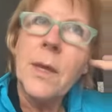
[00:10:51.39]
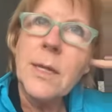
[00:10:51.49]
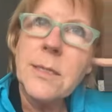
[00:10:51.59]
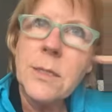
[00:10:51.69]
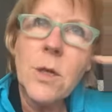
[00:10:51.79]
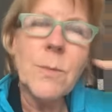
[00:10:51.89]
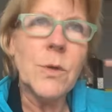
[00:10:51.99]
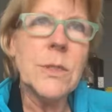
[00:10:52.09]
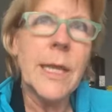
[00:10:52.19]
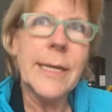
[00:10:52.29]
Because it's
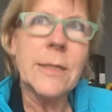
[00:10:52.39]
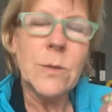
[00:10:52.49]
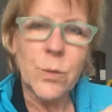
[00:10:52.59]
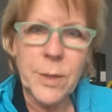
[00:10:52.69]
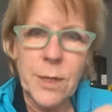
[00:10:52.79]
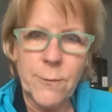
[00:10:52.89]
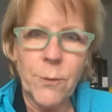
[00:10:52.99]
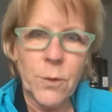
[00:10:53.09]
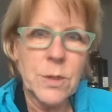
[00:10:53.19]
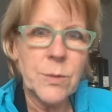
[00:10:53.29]
almost like it's
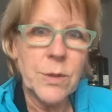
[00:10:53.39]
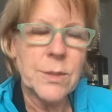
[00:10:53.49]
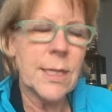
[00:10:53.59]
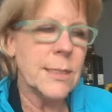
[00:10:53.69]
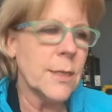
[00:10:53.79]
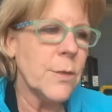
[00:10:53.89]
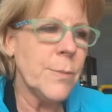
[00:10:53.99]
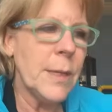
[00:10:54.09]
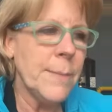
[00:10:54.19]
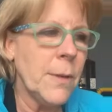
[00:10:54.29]
reinforced when you say it to other
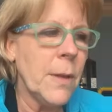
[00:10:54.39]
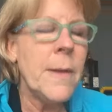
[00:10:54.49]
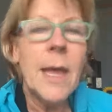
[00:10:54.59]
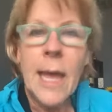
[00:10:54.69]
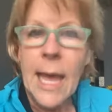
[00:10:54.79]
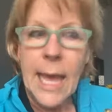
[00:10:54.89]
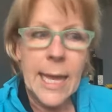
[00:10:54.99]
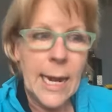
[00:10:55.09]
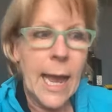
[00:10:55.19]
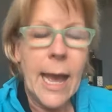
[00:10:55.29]
people.
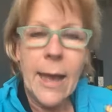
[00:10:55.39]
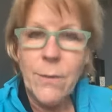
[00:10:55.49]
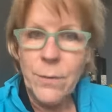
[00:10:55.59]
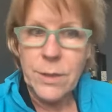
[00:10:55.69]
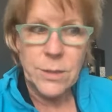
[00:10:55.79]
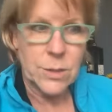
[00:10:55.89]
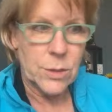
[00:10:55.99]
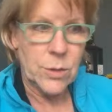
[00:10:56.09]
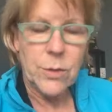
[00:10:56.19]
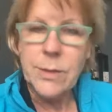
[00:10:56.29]
And I would
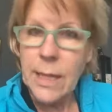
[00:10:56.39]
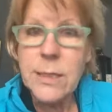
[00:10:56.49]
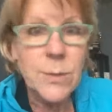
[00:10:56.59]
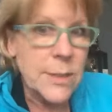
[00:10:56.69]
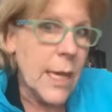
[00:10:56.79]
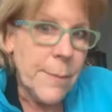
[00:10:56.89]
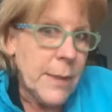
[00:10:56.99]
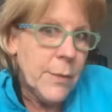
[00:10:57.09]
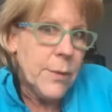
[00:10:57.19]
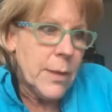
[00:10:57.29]
assert that's what's
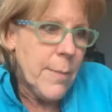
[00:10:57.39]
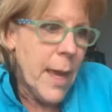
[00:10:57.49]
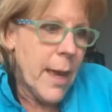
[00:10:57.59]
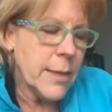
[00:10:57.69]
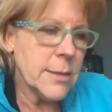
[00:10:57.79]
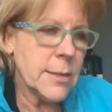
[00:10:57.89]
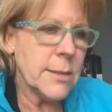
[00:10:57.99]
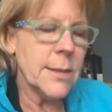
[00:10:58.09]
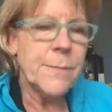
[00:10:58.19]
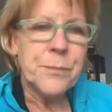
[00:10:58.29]
happening with the masks.